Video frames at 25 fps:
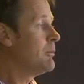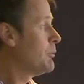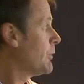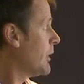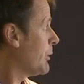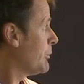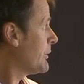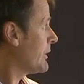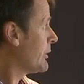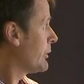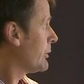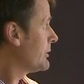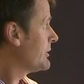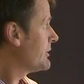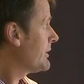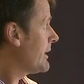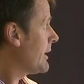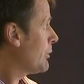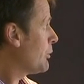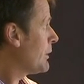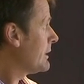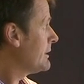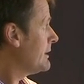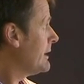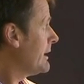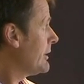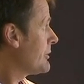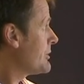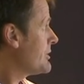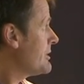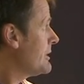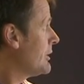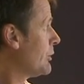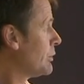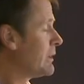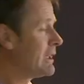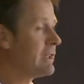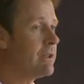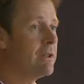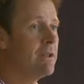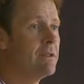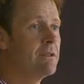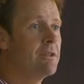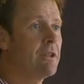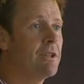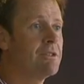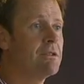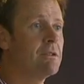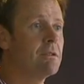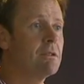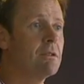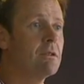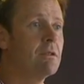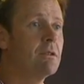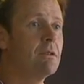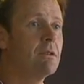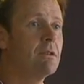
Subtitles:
but because that one there is yielding, it doesn't,